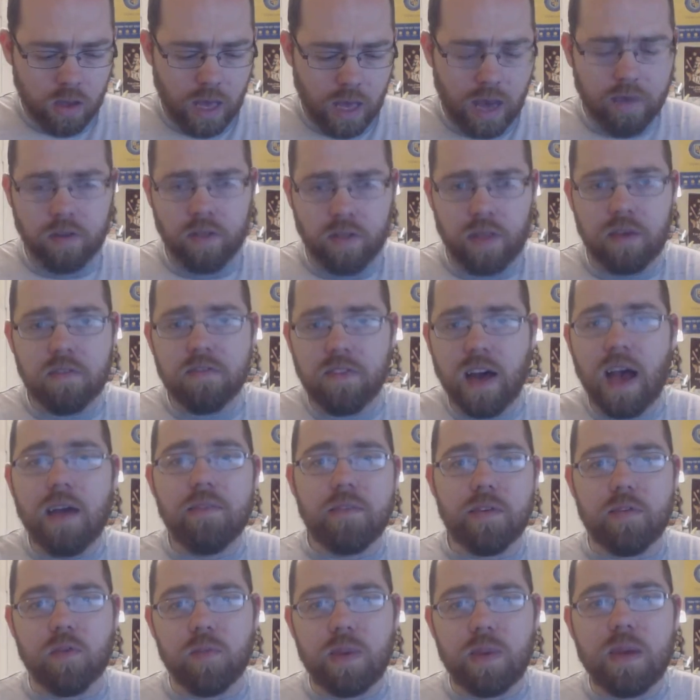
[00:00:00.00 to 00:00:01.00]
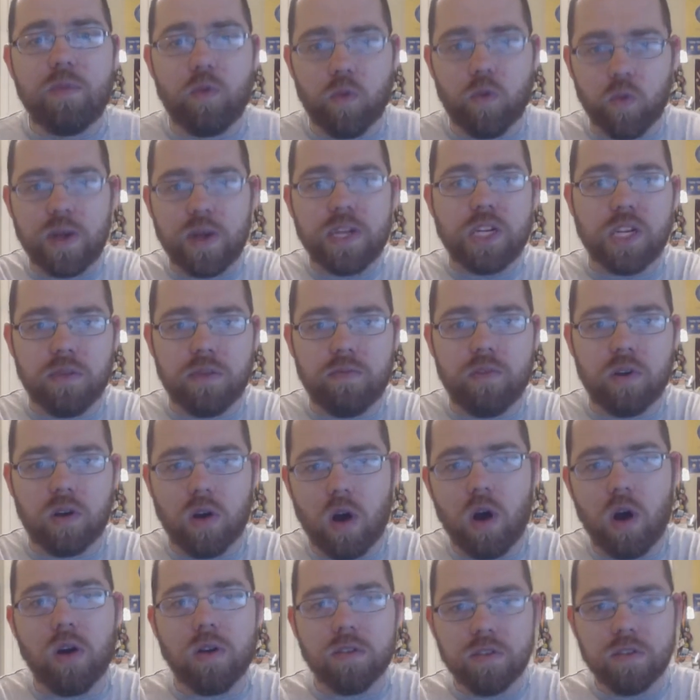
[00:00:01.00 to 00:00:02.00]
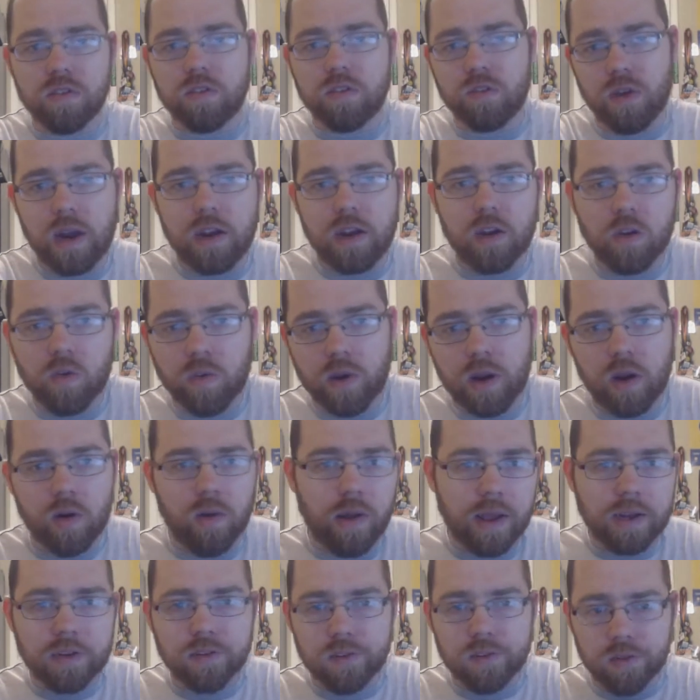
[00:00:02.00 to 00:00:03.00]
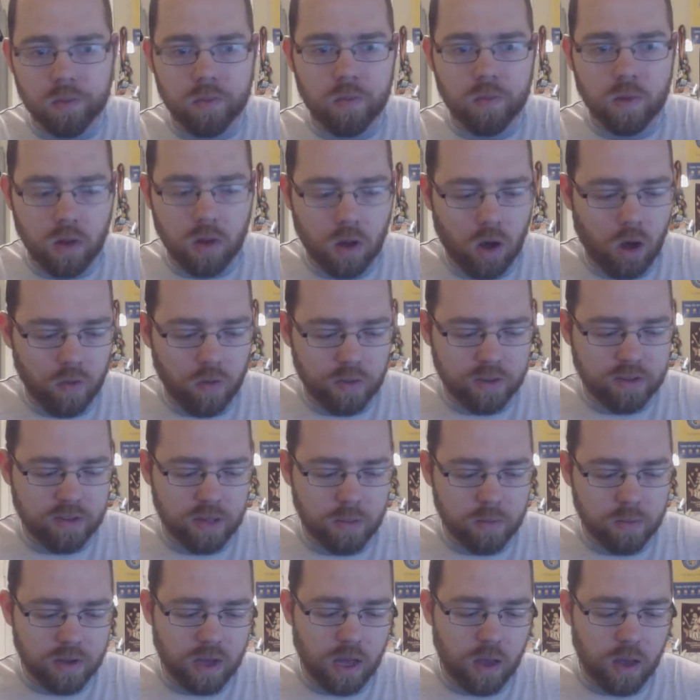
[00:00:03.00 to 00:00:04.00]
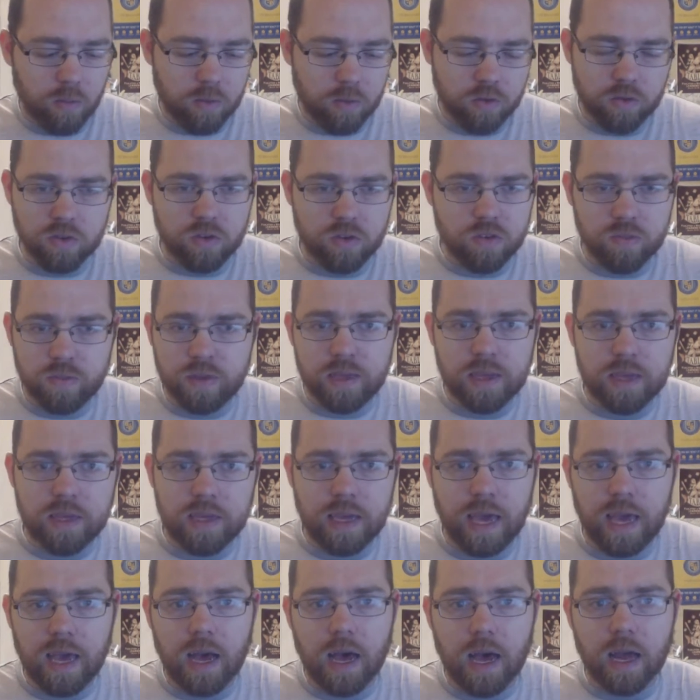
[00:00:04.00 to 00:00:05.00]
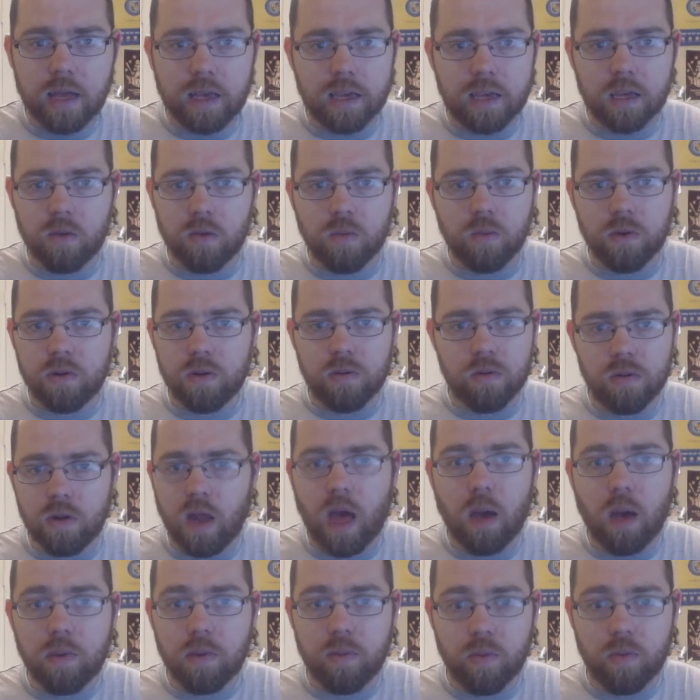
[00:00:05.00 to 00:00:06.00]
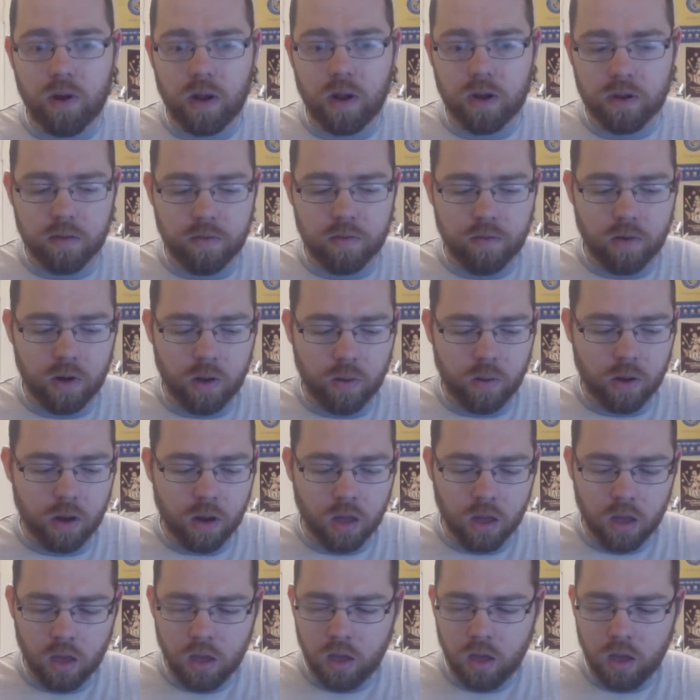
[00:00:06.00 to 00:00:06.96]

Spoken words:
having like 5 different people reaching for cards and trying to rearrange them all at the same time, which would just be chaotic and would not be productive for anyone.